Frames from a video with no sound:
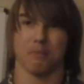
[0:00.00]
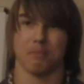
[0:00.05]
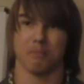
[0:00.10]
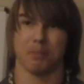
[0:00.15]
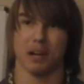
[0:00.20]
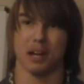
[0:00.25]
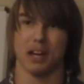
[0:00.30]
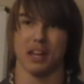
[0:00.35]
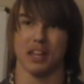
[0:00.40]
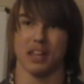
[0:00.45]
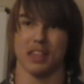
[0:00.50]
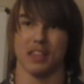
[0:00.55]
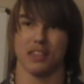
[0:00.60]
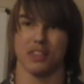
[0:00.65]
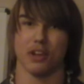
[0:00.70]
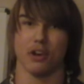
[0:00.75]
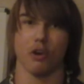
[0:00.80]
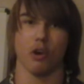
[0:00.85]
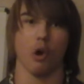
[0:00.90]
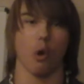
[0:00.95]
But
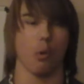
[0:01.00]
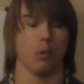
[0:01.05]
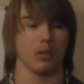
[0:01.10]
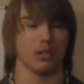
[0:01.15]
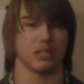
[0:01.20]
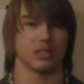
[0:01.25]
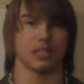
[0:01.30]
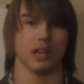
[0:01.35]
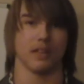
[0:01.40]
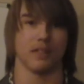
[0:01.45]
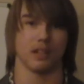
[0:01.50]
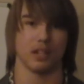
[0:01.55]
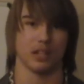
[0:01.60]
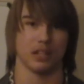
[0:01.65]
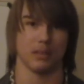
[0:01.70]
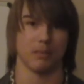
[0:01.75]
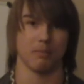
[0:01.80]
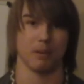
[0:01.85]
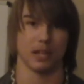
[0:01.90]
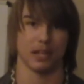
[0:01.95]
they're 0-7 in
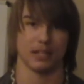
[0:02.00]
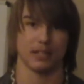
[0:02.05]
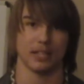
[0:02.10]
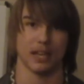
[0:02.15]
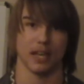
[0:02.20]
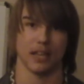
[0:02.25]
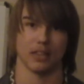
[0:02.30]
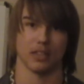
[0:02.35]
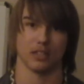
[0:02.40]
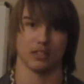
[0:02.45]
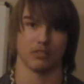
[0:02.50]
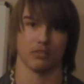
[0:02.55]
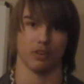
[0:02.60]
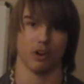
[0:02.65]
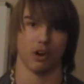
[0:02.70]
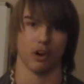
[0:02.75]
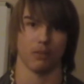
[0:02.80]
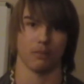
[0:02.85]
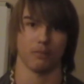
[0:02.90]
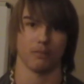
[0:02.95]
the Big Ten this
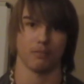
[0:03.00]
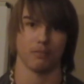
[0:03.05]
far,